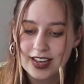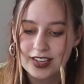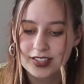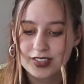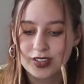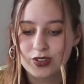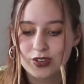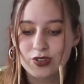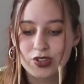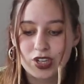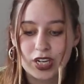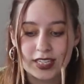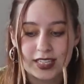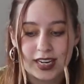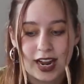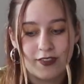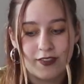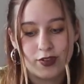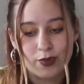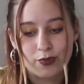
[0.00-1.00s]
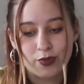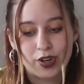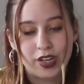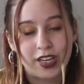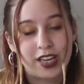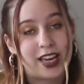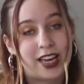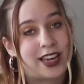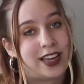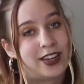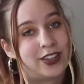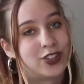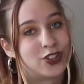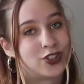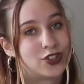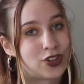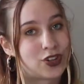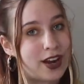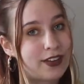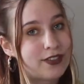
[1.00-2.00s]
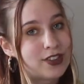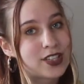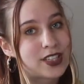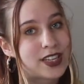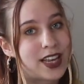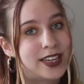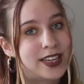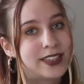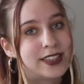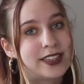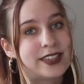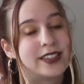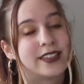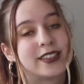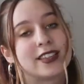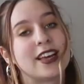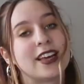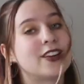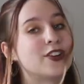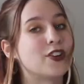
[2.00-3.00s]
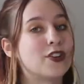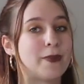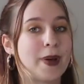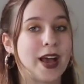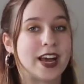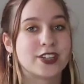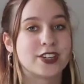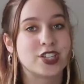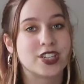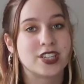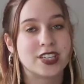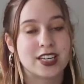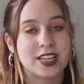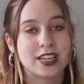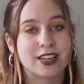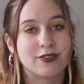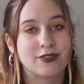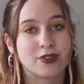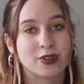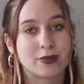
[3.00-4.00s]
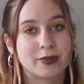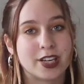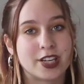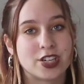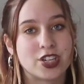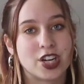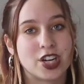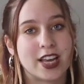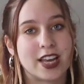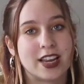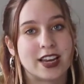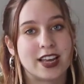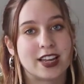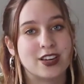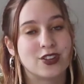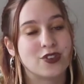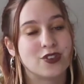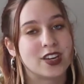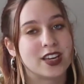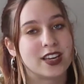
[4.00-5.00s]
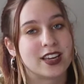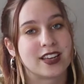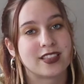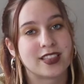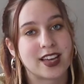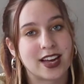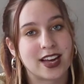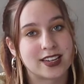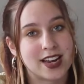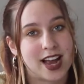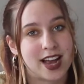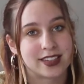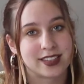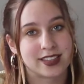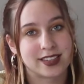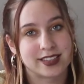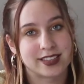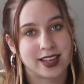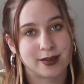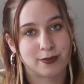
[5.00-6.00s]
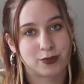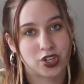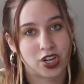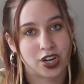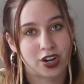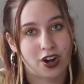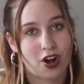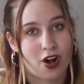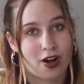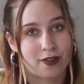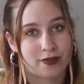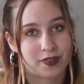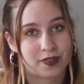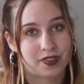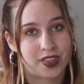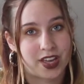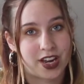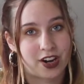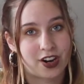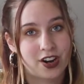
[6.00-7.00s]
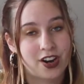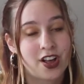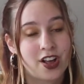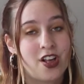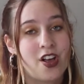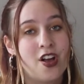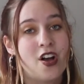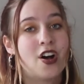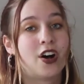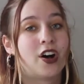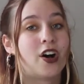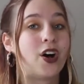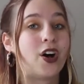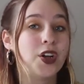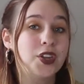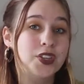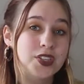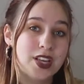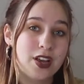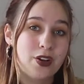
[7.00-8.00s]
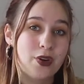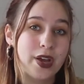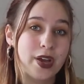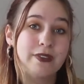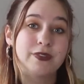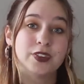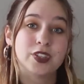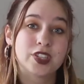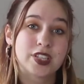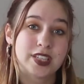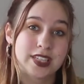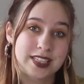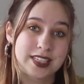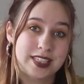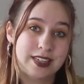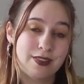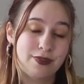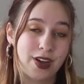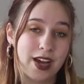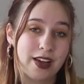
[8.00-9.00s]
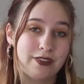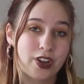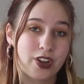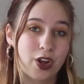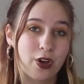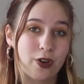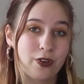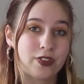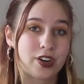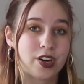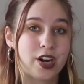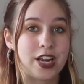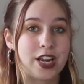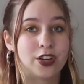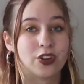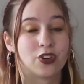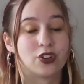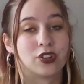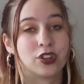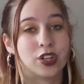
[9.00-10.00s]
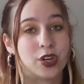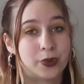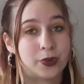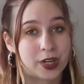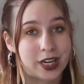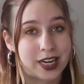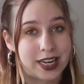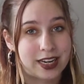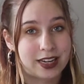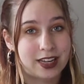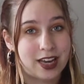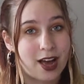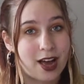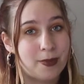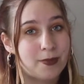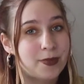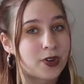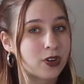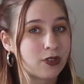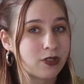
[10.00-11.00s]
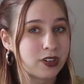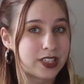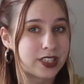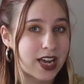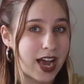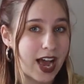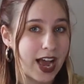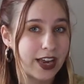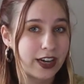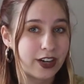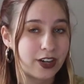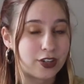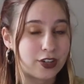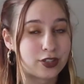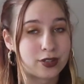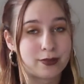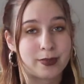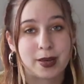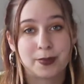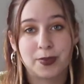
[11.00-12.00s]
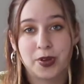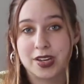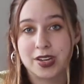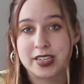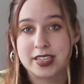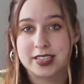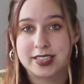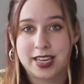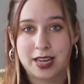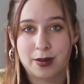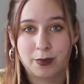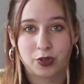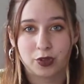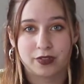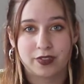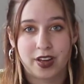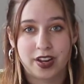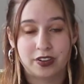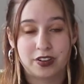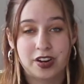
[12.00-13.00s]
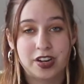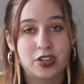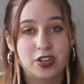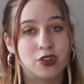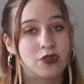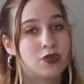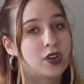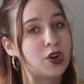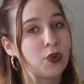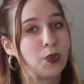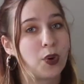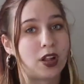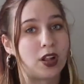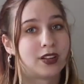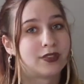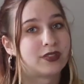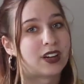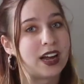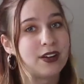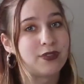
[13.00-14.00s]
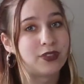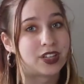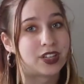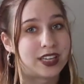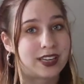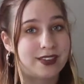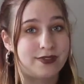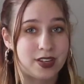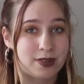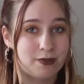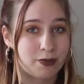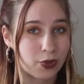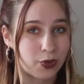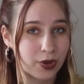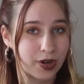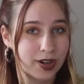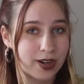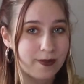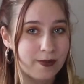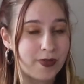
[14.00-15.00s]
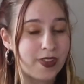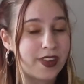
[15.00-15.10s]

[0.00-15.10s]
So you just have to bring in your driver's license and your matching deed information, and you can get that tax exemption off of there. Also, if you're 65 and over and you're lower income or retired or maybe a disabled veteran, you can qualify for even more.